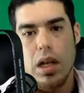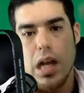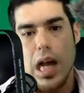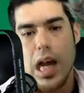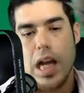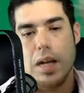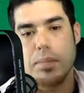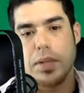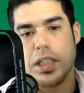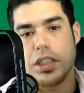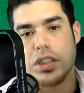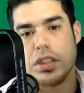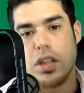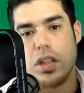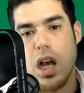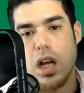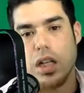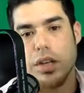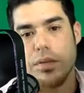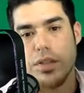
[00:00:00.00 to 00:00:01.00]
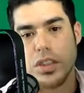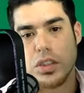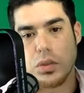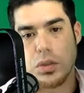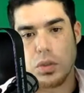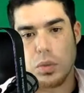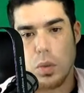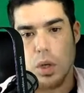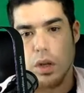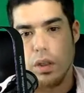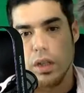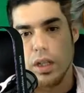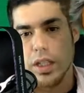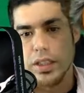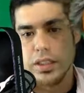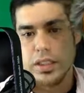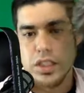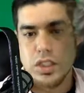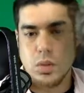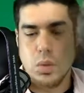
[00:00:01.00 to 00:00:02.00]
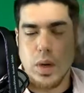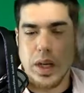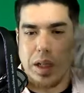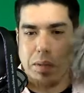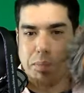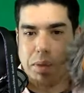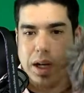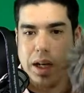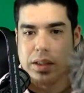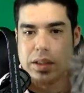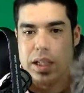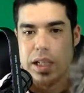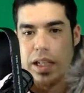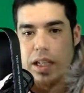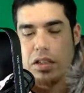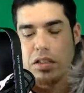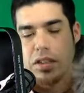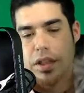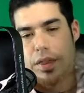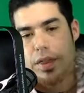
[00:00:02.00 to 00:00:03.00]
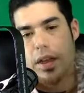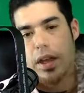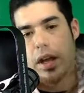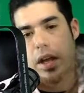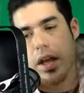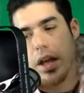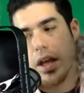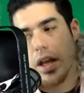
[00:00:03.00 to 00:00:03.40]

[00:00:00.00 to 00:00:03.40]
I'd be shocked if this was worth less than $20. And here's the thing.